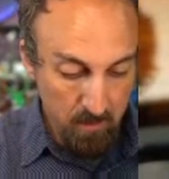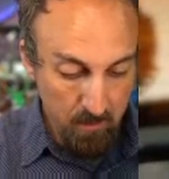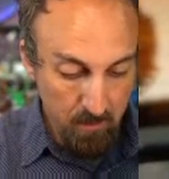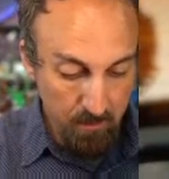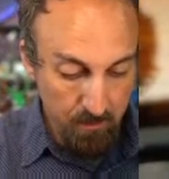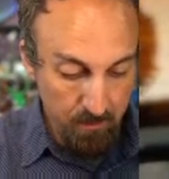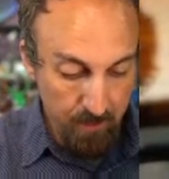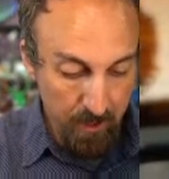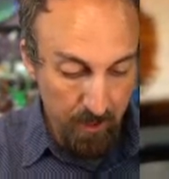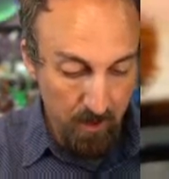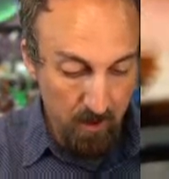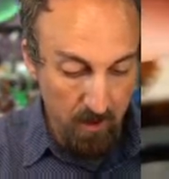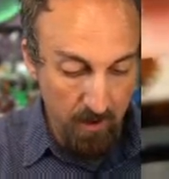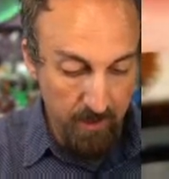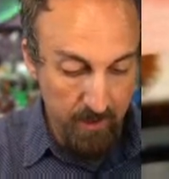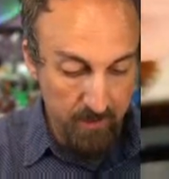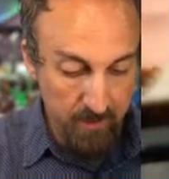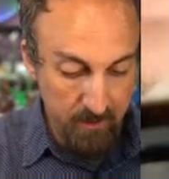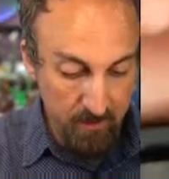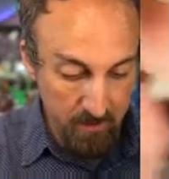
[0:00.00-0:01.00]
there
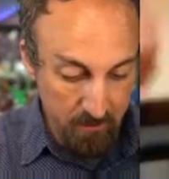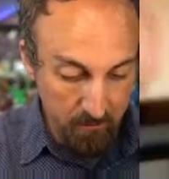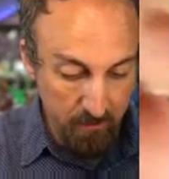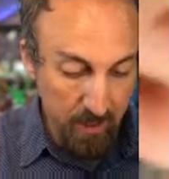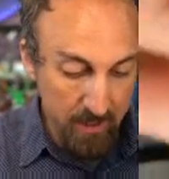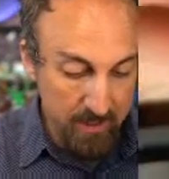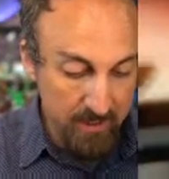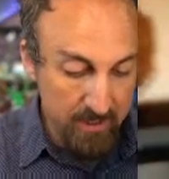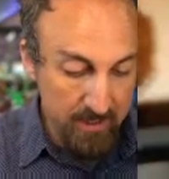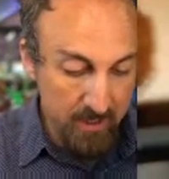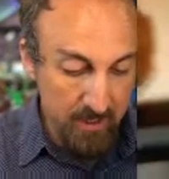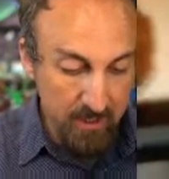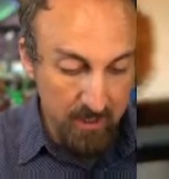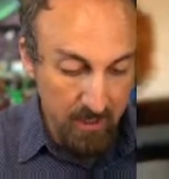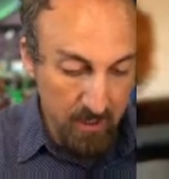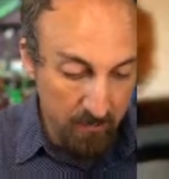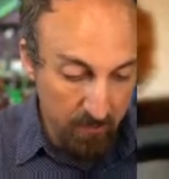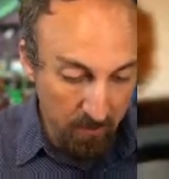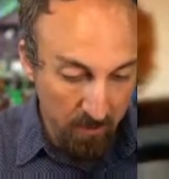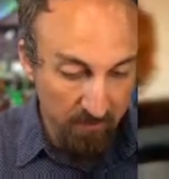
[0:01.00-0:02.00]
is the complexity and the
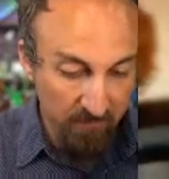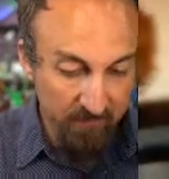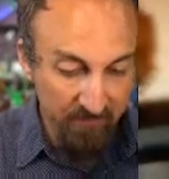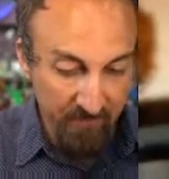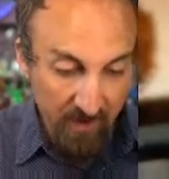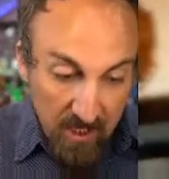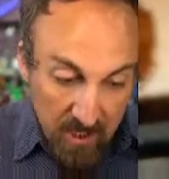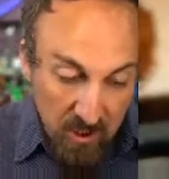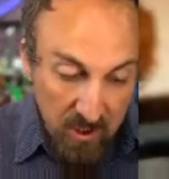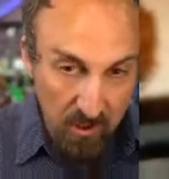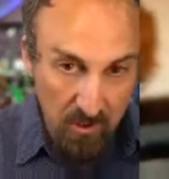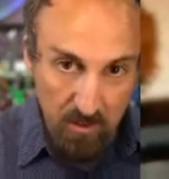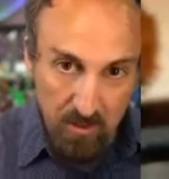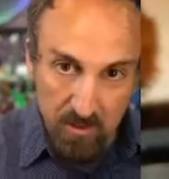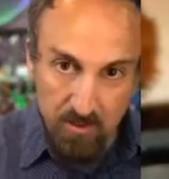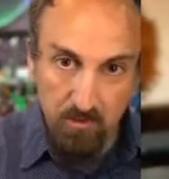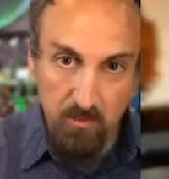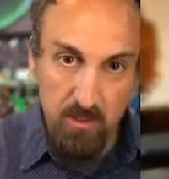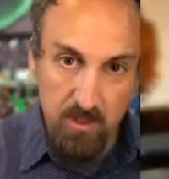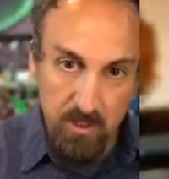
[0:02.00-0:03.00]
number of features
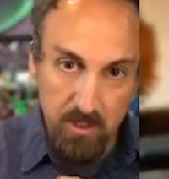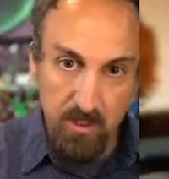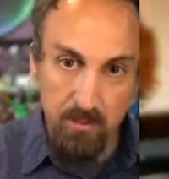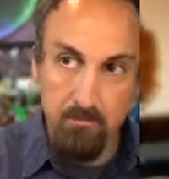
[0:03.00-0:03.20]
which get